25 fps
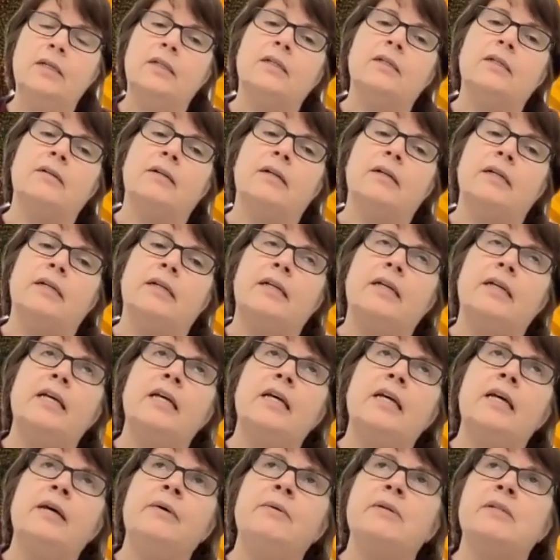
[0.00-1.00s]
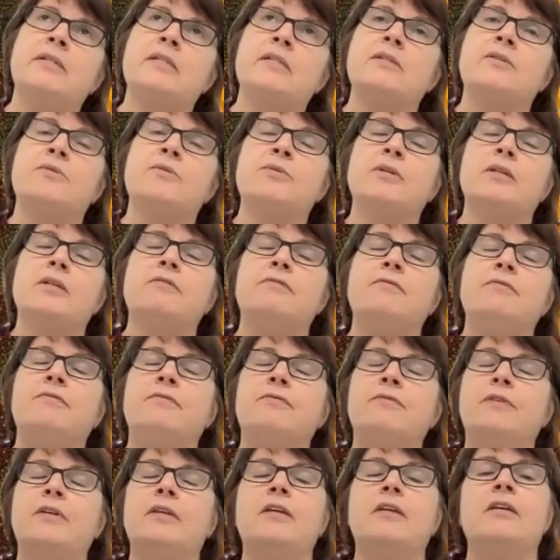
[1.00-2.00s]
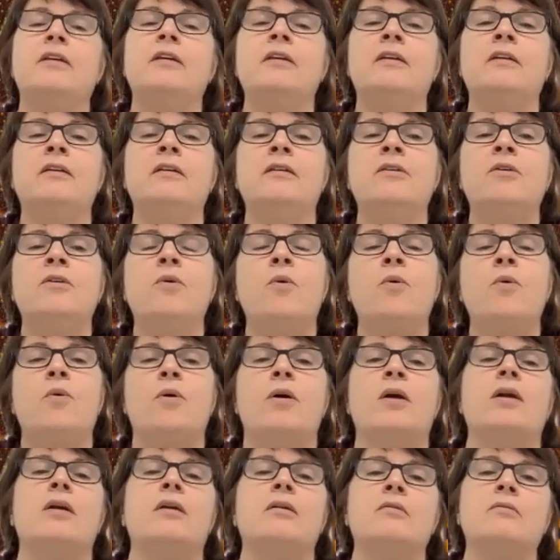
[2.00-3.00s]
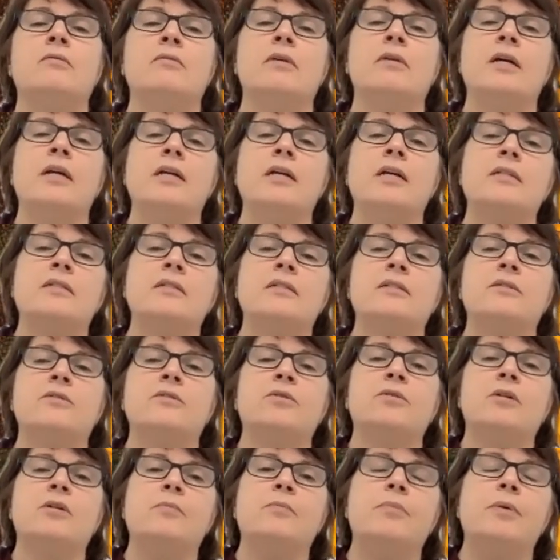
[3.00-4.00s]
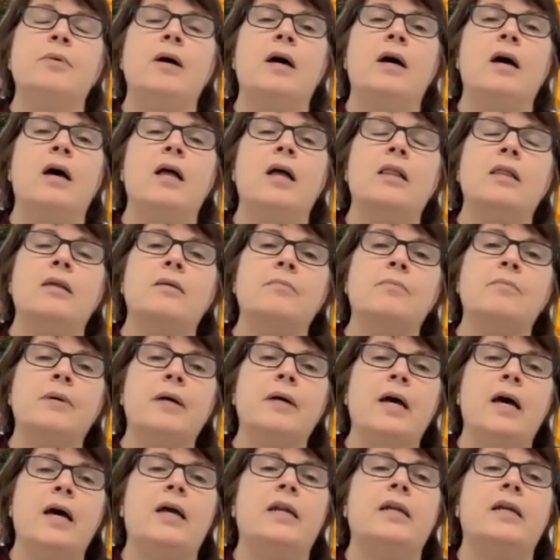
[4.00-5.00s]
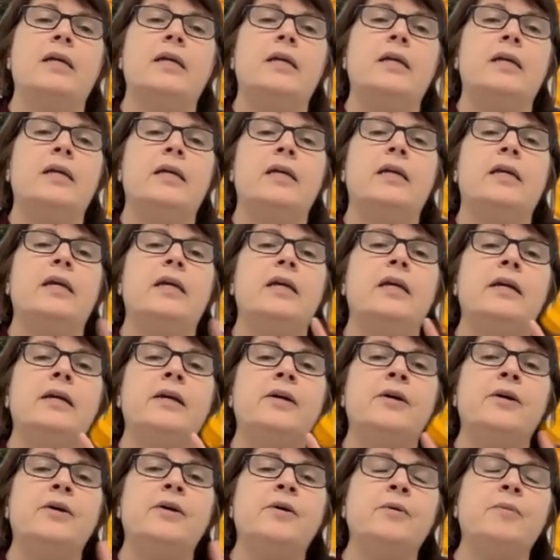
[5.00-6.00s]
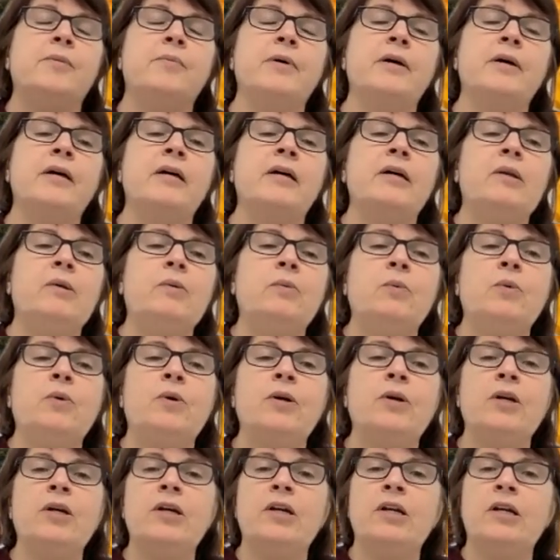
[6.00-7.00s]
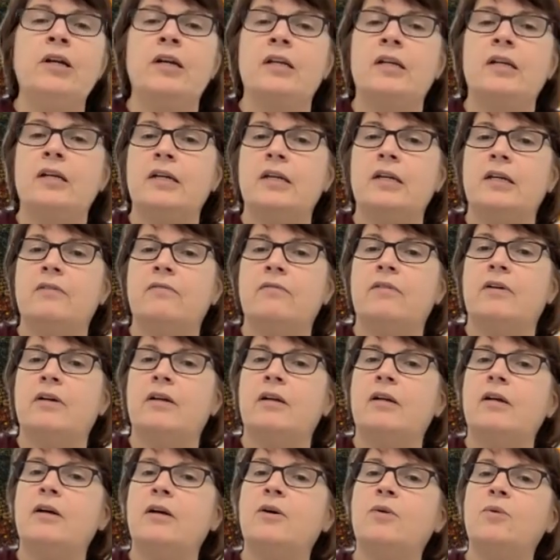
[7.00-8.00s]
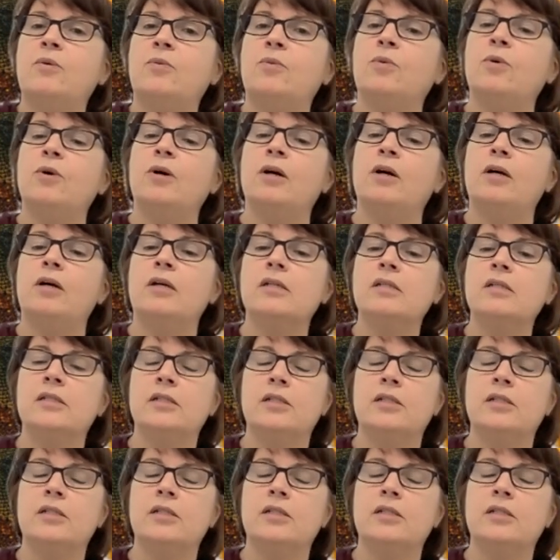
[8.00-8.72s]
All right, now it doesn't really feel quite right to do Kapala body here, but we're gonna give it a whirl.